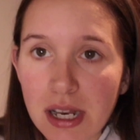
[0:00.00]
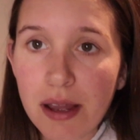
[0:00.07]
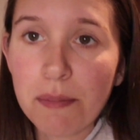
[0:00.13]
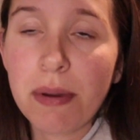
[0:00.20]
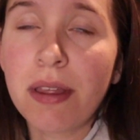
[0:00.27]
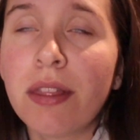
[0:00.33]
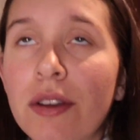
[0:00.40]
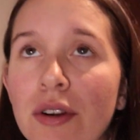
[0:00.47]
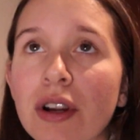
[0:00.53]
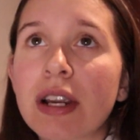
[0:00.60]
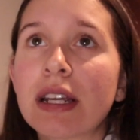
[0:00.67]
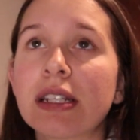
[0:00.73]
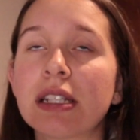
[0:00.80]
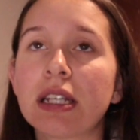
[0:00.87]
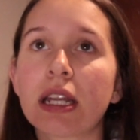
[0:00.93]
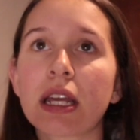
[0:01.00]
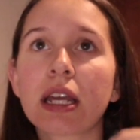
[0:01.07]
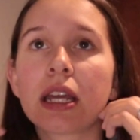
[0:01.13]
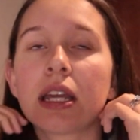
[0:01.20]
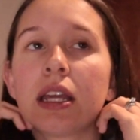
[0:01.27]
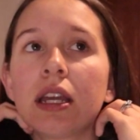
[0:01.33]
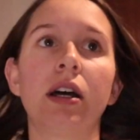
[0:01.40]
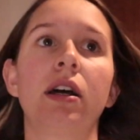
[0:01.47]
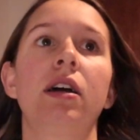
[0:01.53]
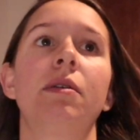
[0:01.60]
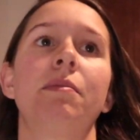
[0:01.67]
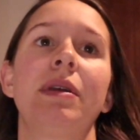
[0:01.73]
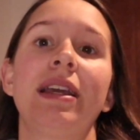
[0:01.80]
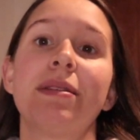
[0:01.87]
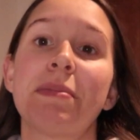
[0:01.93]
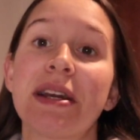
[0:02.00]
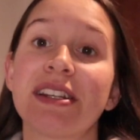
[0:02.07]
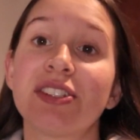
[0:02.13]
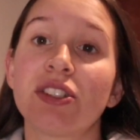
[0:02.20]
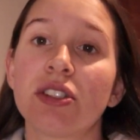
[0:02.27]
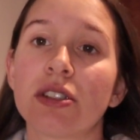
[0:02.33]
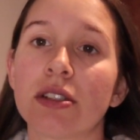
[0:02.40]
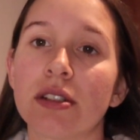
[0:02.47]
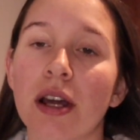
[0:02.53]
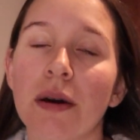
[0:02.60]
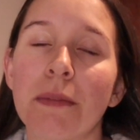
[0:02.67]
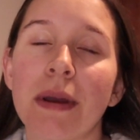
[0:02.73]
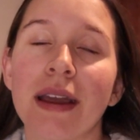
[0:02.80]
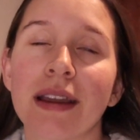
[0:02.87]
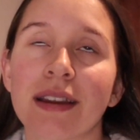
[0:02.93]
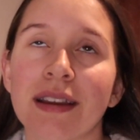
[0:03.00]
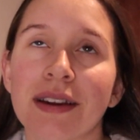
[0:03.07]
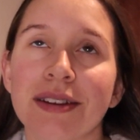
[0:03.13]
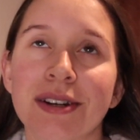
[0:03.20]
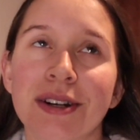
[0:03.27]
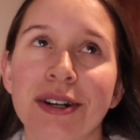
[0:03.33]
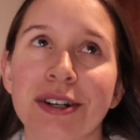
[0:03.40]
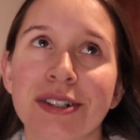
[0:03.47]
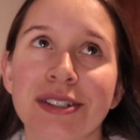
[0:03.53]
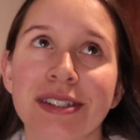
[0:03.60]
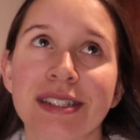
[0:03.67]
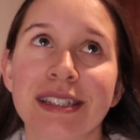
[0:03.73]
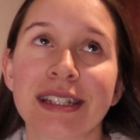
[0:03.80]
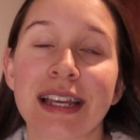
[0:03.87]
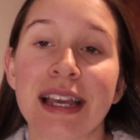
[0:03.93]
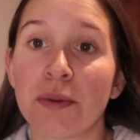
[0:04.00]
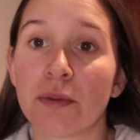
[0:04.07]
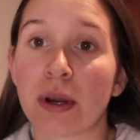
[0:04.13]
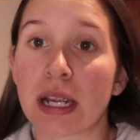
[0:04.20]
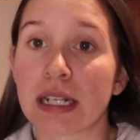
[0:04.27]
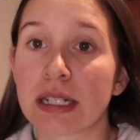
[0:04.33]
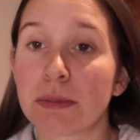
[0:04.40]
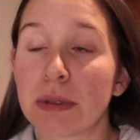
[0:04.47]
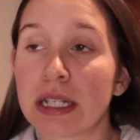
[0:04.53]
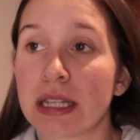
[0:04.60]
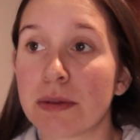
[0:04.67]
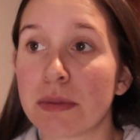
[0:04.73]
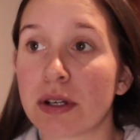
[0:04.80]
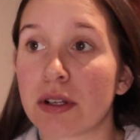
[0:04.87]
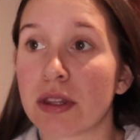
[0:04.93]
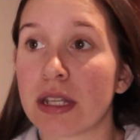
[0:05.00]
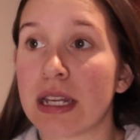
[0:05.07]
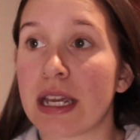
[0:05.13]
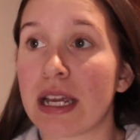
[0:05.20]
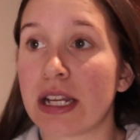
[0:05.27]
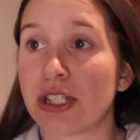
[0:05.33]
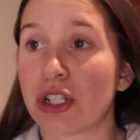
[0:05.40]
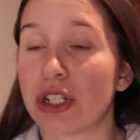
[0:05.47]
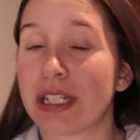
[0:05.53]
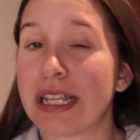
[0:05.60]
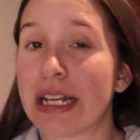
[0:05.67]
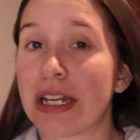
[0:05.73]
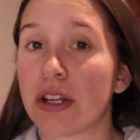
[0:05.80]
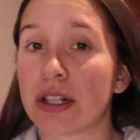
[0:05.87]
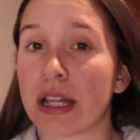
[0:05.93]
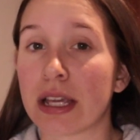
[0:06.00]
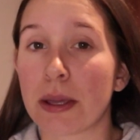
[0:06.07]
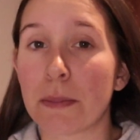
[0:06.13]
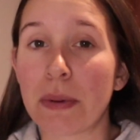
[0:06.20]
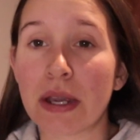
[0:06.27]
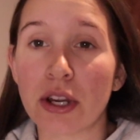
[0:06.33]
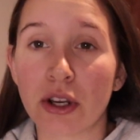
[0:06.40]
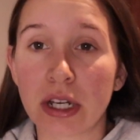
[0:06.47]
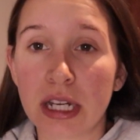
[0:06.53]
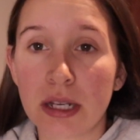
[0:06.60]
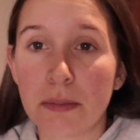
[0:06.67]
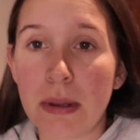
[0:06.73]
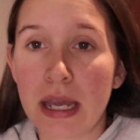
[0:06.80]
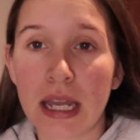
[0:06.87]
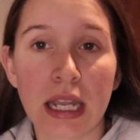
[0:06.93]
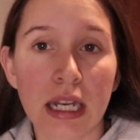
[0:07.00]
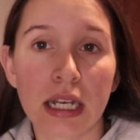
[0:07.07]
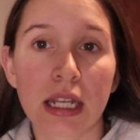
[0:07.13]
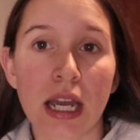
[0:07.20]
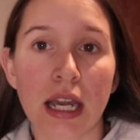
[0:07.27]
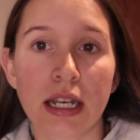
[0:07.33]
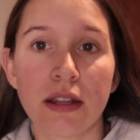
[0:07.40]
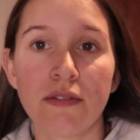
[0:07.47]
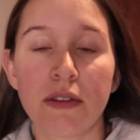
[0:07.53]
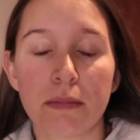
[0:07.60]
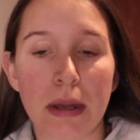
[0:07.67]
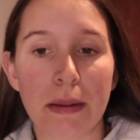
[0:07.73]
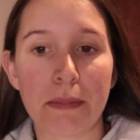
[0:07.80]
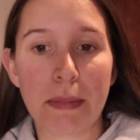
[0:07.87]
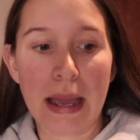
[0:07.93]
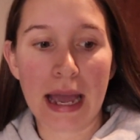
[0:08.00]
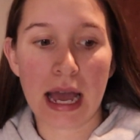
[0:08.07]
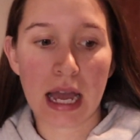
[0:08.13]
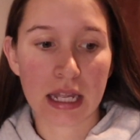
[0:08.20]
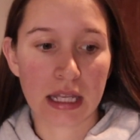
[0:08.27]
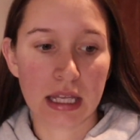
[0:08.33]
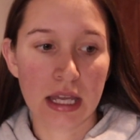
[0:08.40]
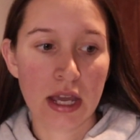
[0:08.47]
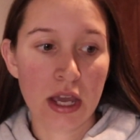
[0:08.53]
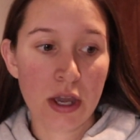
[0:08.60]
not been that great today. And my stomach hurts. Randomly in the middle of the day, I started getting, like, period pain, kind of, in my back,